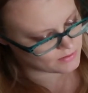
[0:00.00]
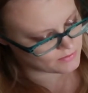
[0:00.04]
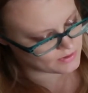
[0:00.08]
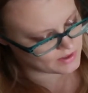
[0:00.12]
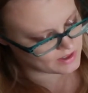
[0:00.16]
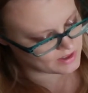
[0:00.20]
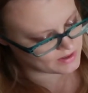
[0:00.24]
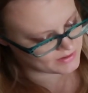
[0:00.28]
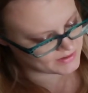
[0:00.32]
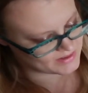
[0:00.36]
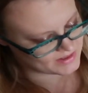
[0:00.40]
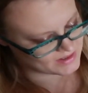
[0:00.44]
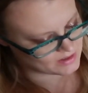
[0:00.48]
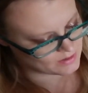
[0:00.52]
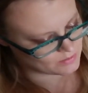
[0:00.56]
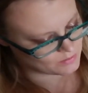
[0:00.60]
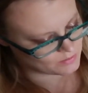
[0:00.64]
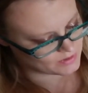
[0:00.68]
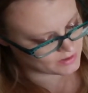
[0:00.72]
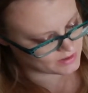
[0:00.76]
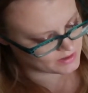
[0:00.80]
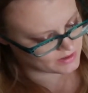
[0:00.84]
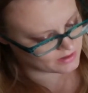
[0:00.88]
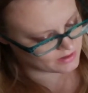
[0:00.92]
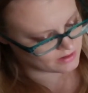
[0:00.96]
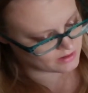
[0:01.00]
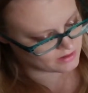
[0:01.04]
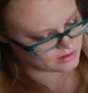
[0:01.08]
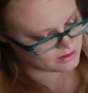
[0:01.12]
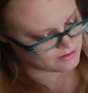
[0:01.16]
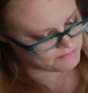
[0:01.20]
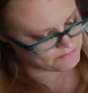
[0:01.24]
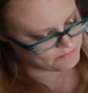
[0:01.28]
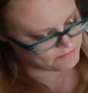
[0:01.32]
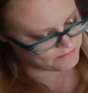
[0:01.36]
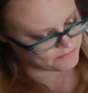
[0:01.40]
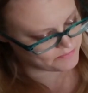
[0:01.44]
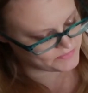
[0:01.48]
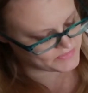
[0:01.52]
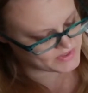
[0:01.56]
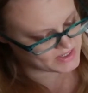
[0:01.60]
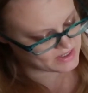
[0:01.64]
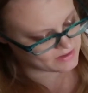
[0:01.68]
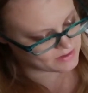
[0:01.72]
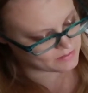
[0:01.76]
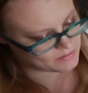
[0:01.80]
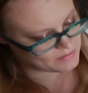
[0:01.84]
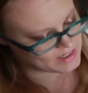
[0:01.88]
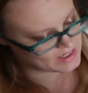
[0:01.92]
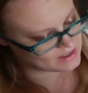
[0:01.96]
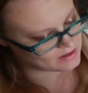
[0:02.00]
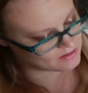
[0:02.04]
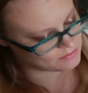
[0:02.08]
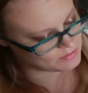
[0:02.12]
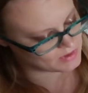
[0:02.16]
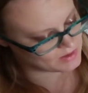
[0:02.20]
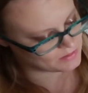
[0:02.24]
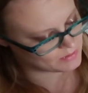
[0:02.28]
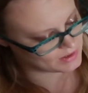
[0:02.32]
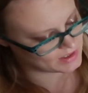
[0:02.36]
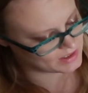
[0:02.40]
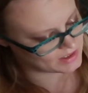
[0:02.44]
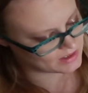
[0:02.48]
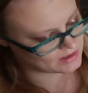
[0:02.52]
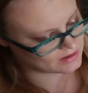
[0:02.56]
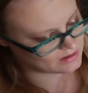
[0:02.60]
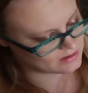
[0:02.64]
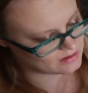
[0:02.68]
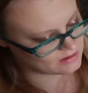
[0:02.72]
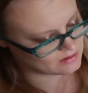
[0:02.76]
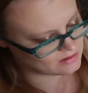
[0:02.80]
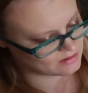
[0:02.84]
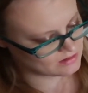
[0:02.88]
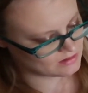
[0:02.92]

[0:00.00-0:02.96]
around somewhere in the back of my mind.